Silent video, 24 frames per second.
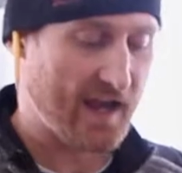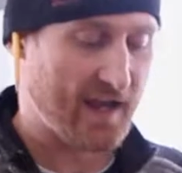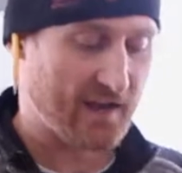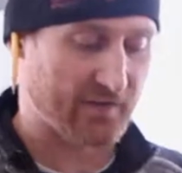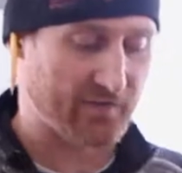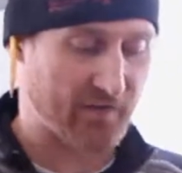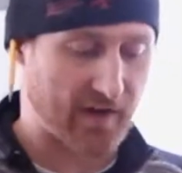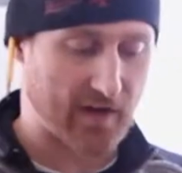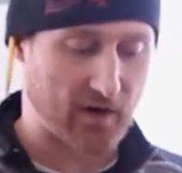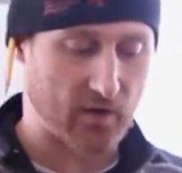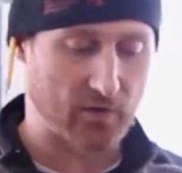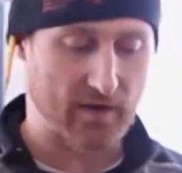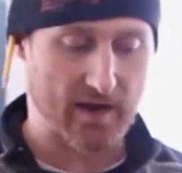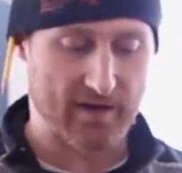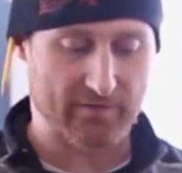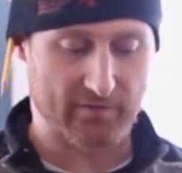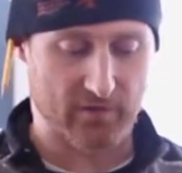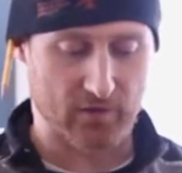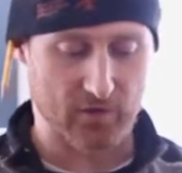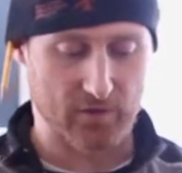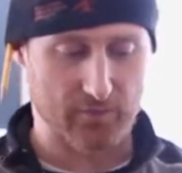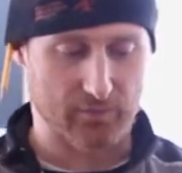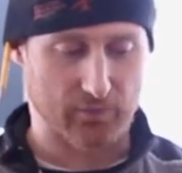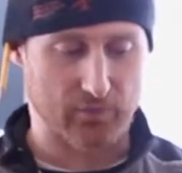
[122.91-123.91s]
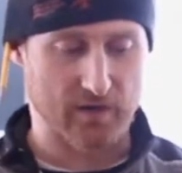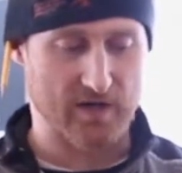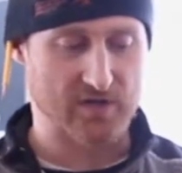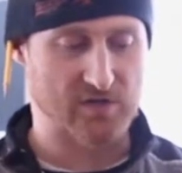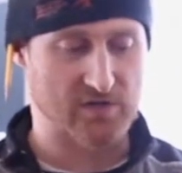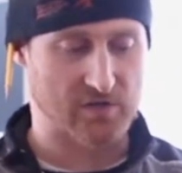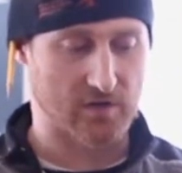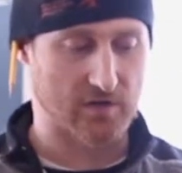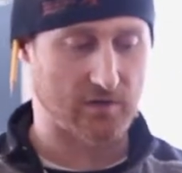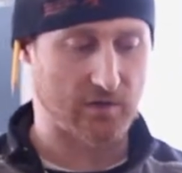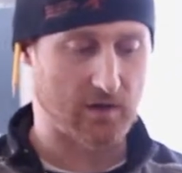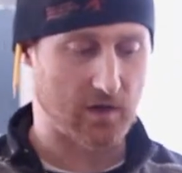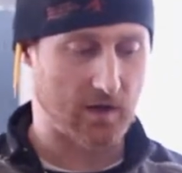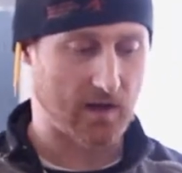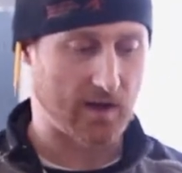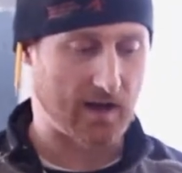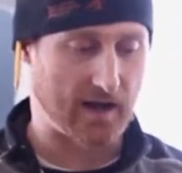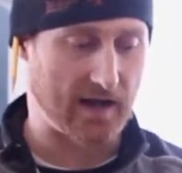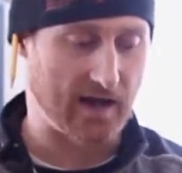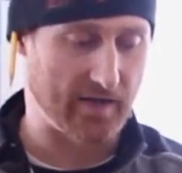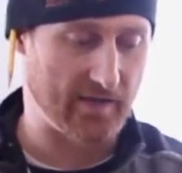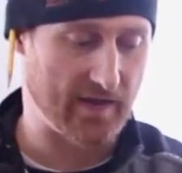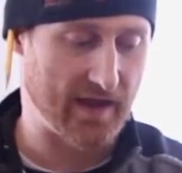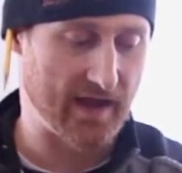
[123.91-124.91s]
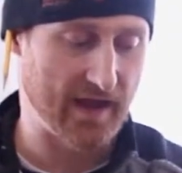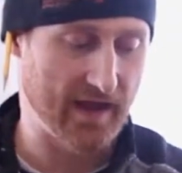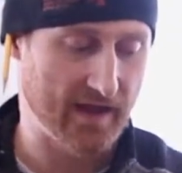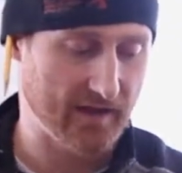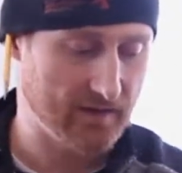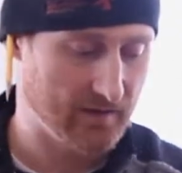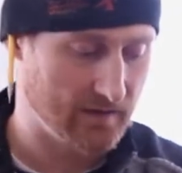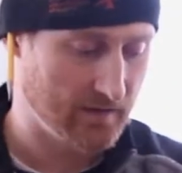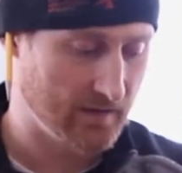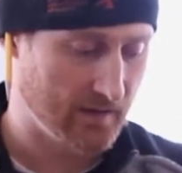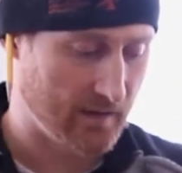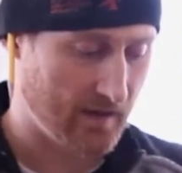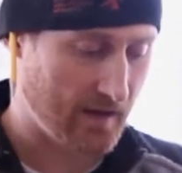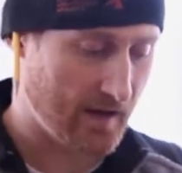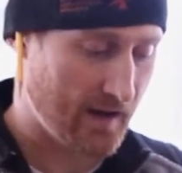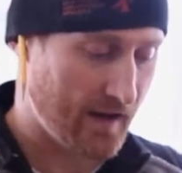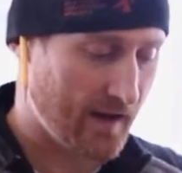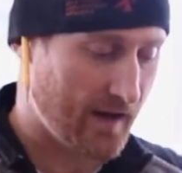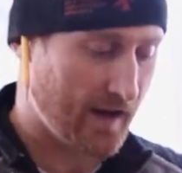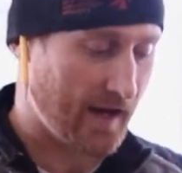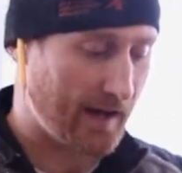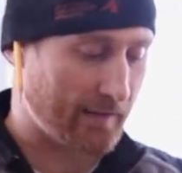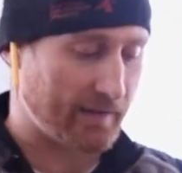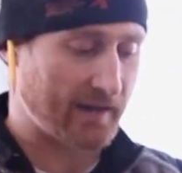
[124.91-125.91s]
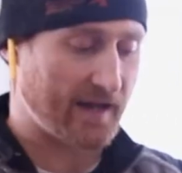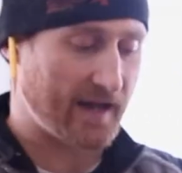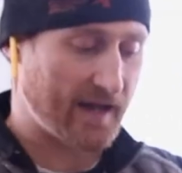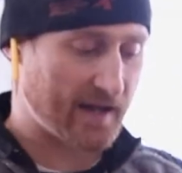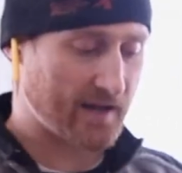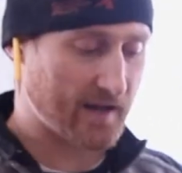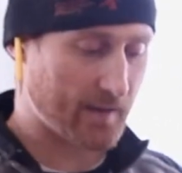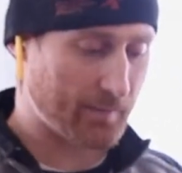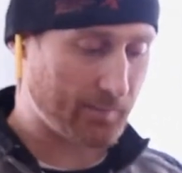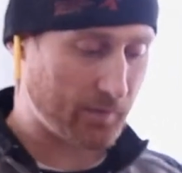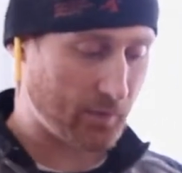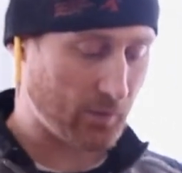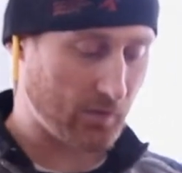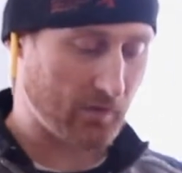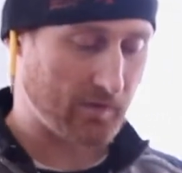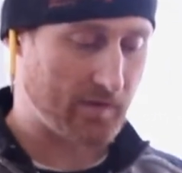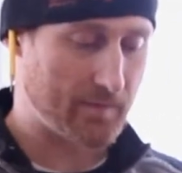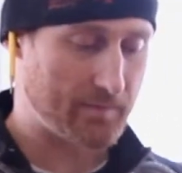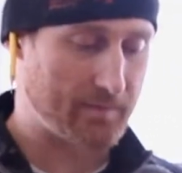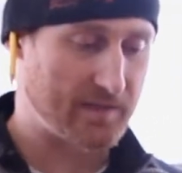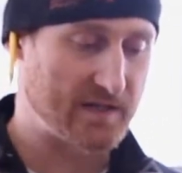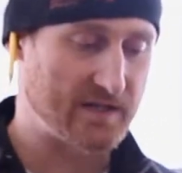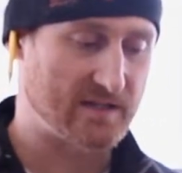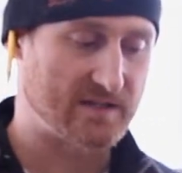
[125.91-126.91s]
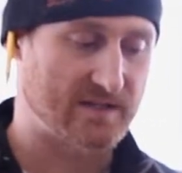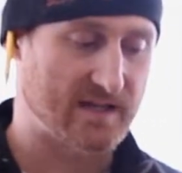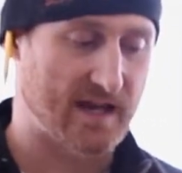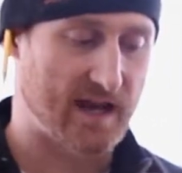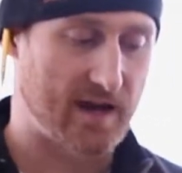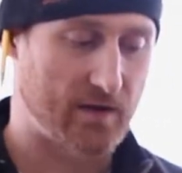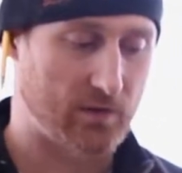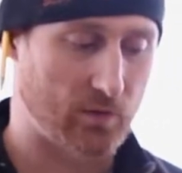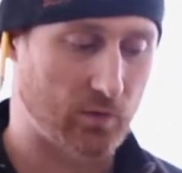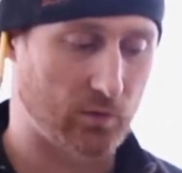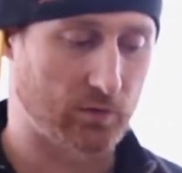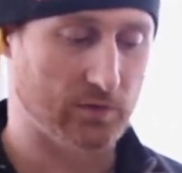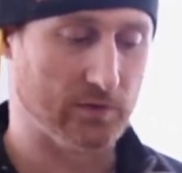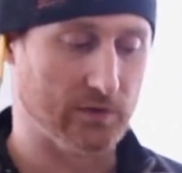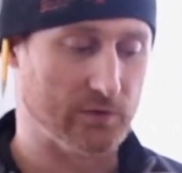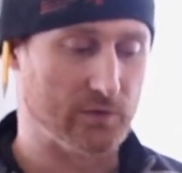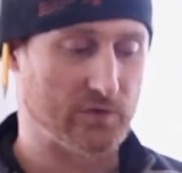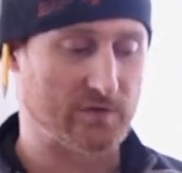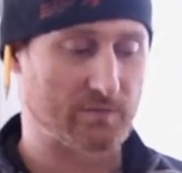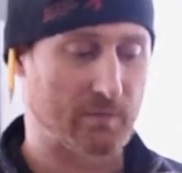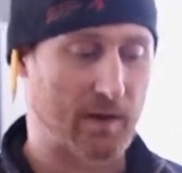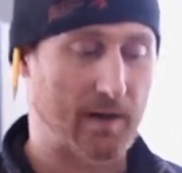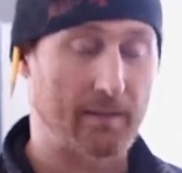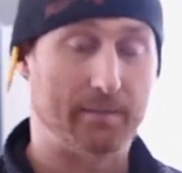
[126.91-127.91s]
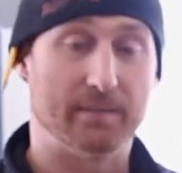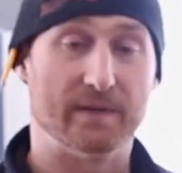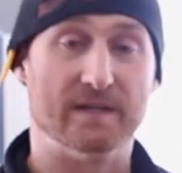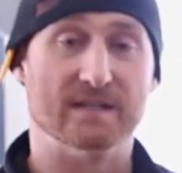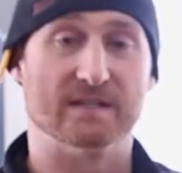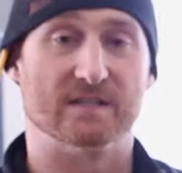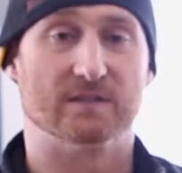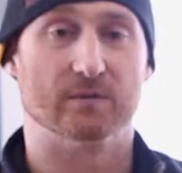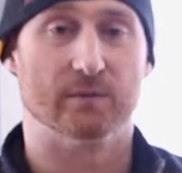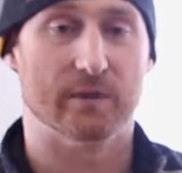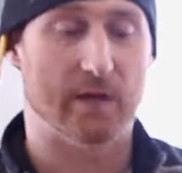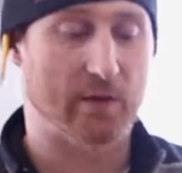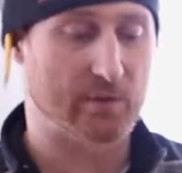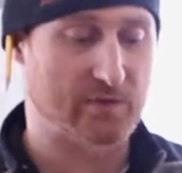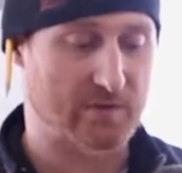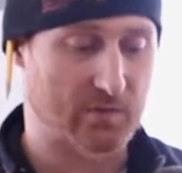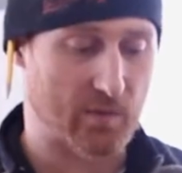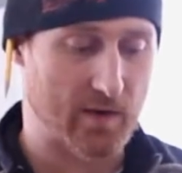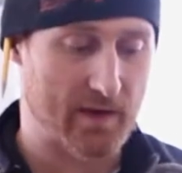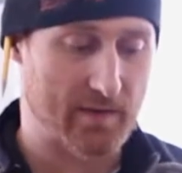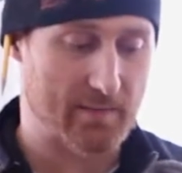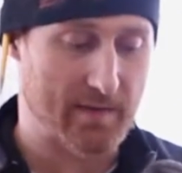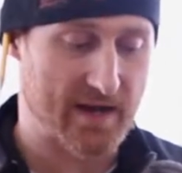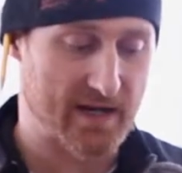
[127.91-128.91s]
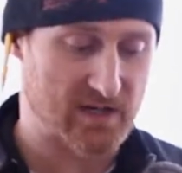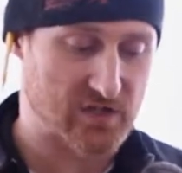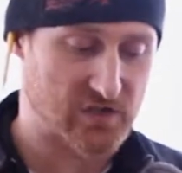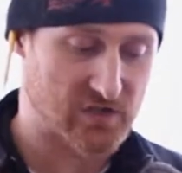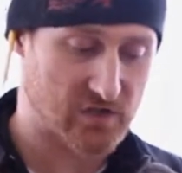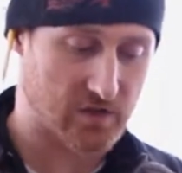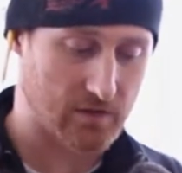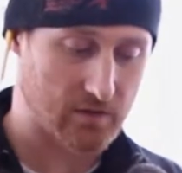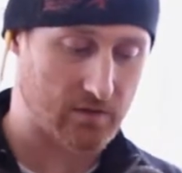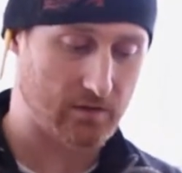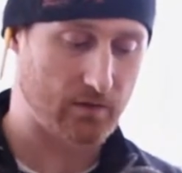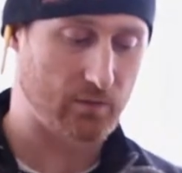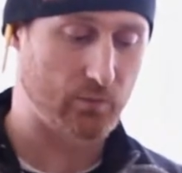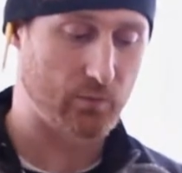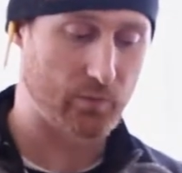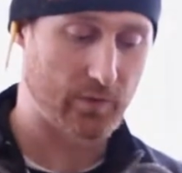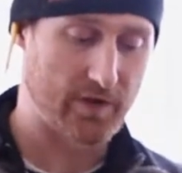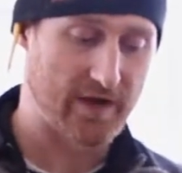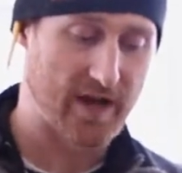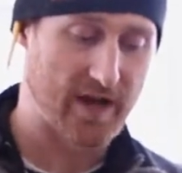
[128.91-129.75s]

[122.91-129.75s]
If I don't have good pressure on the head, I'm going to end up pulling the piece out or lose my piece. So we always want to make sure we're